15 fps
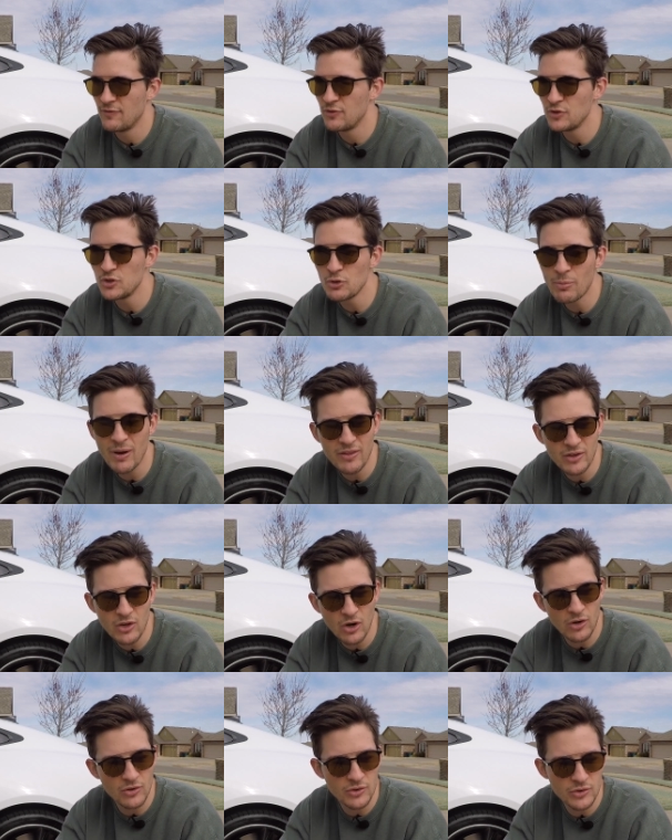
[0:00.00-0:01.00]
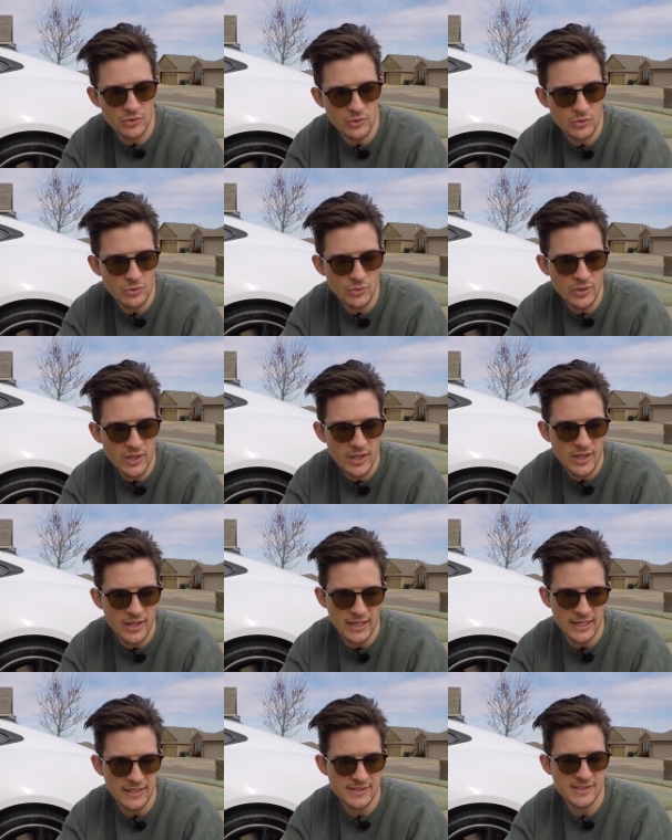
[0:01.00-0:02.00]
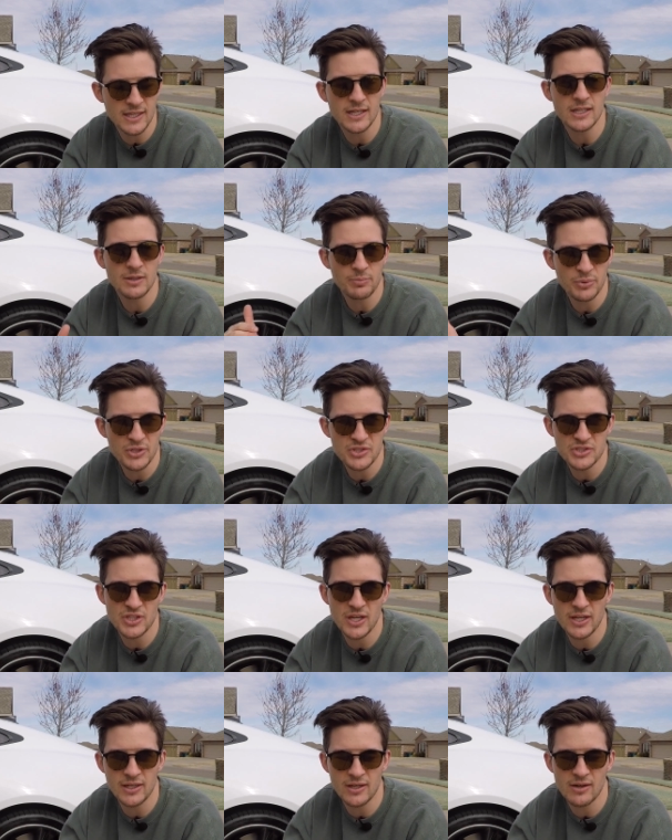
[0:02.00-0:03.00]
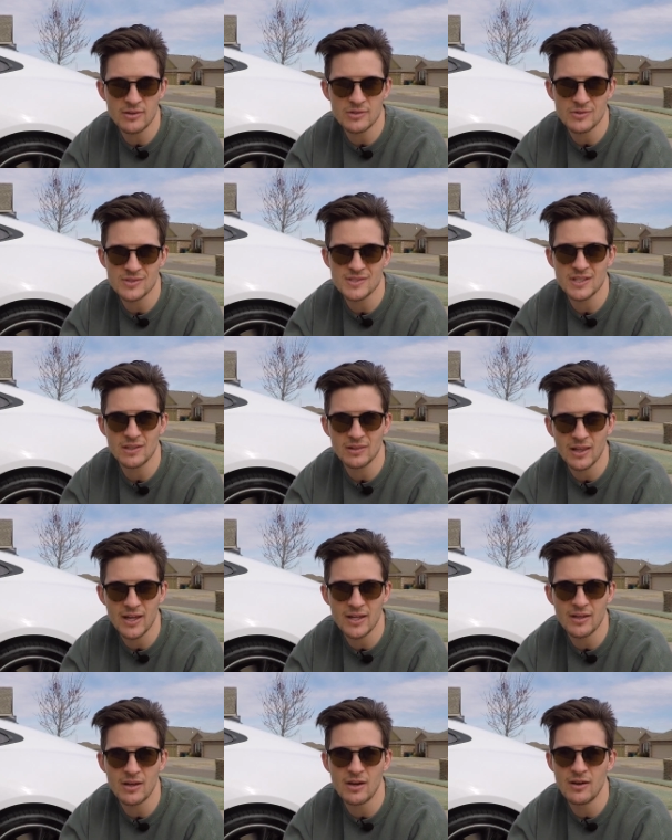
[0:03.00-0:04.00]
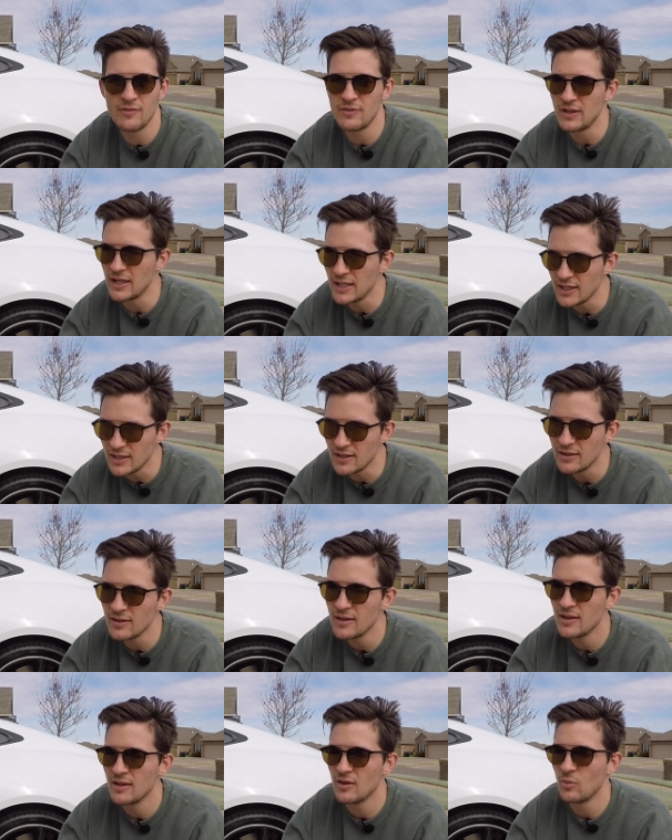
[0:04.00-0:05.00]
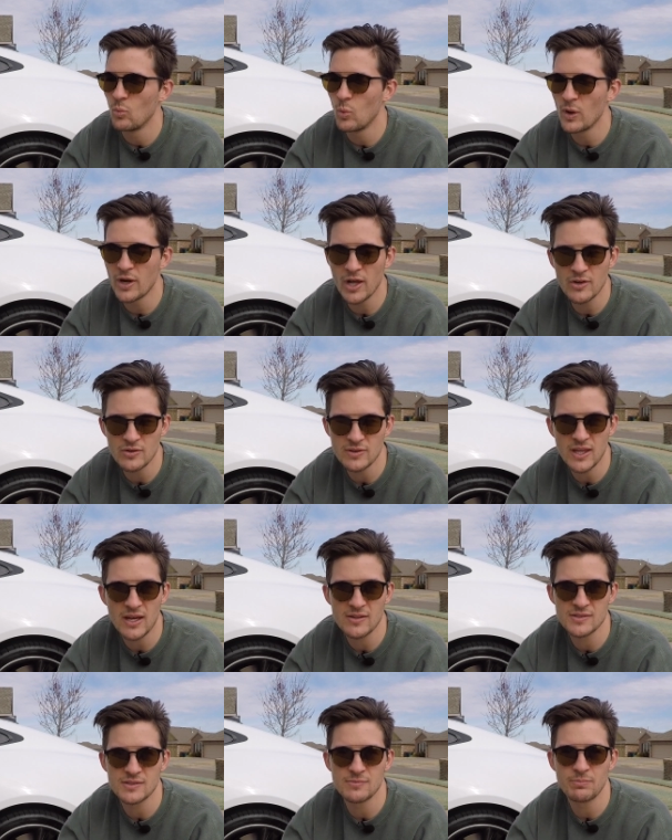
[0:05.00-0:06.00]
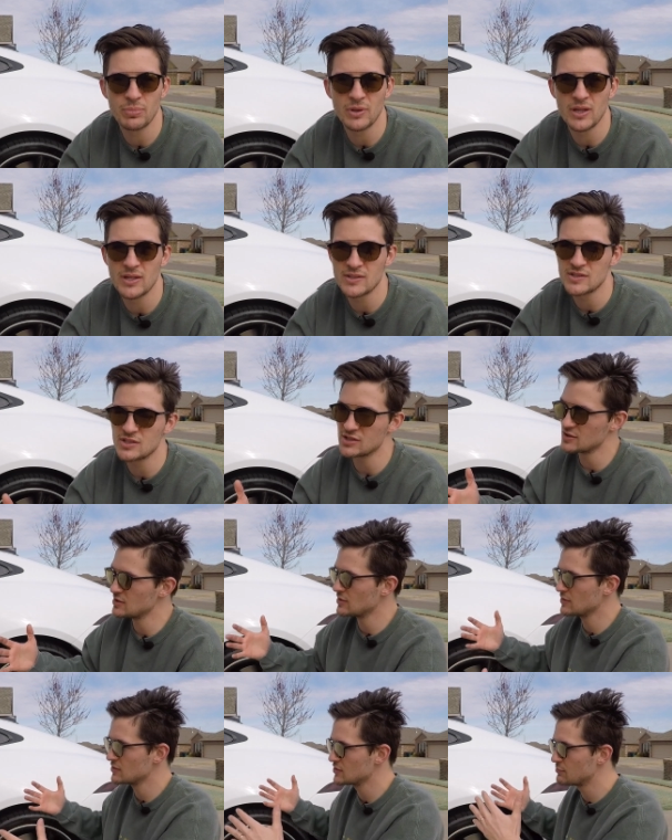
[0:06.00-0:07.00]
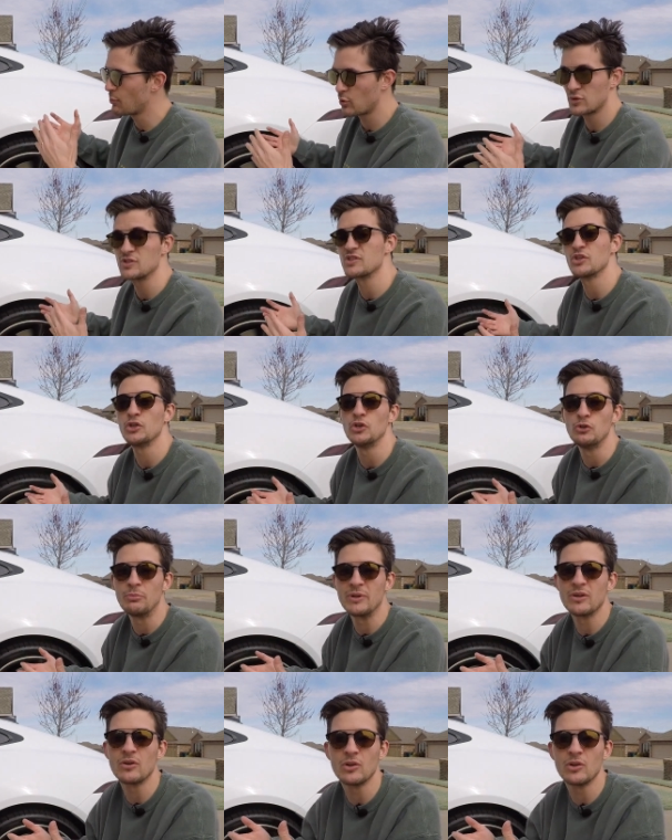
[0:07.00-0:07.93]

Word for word: If you do buy the car new, it's going to depreciate characteristic like of any 100,000 plus sports coupe.